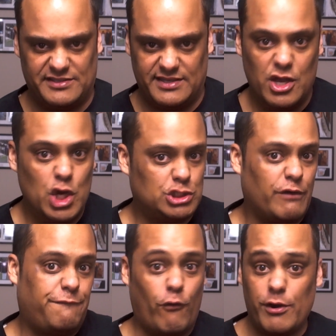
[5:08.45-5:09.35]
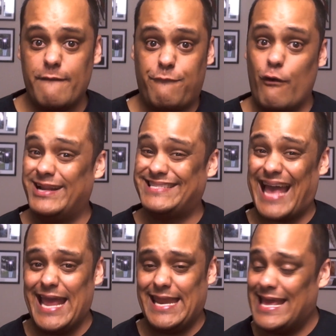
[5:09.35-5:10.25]
easy. So 40 and 40 is
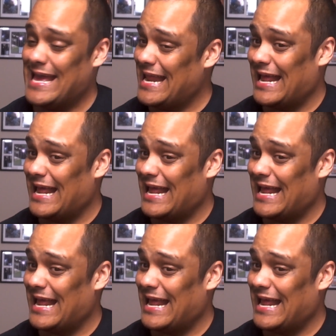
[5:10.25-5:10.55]
80.